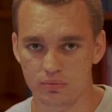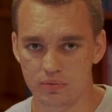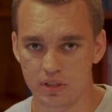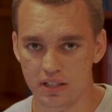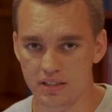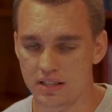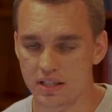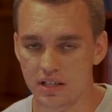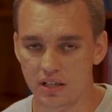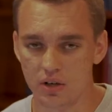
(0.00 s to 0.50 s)

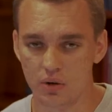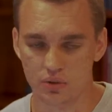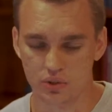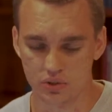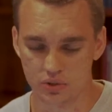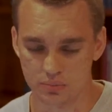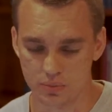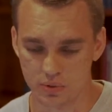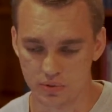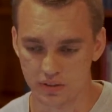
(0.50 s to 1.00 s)
It didn't go
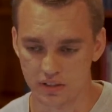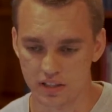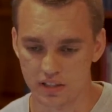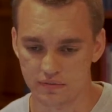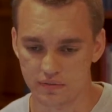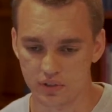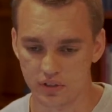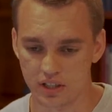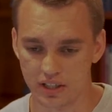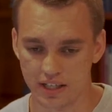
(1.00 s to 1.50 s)
smoothly.
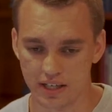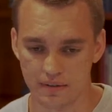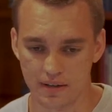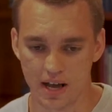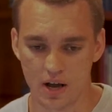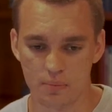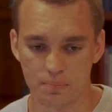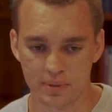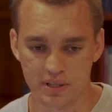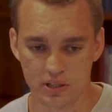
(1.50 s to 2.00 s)
If you look at
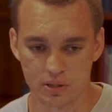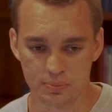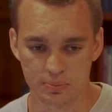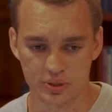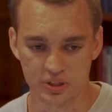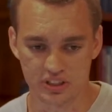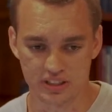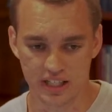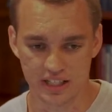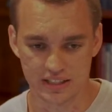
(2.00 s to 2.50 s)
how Peter
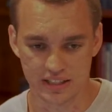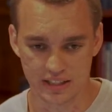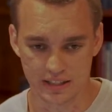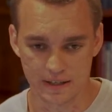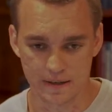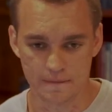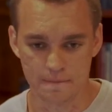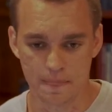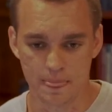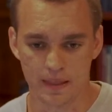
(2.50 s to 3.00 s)
presented
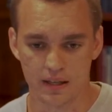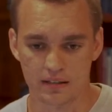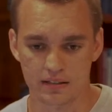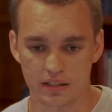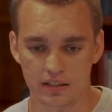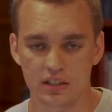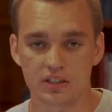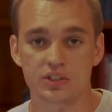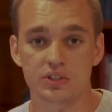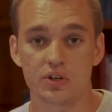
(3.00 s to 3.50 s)

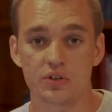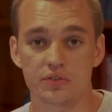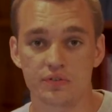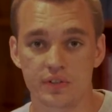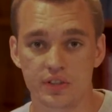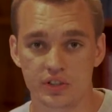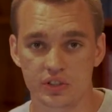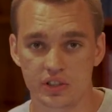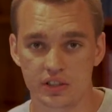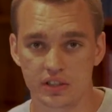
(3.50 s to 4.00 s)
the let's go
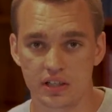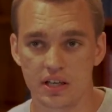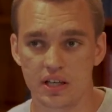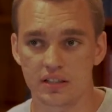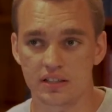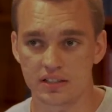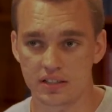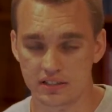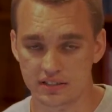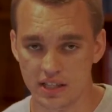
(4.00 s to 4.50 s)
fishing,
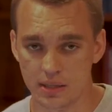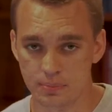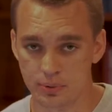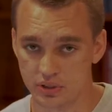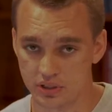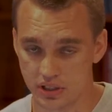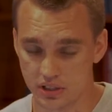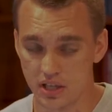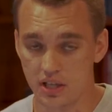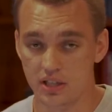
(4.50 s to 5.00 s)
the disciples said,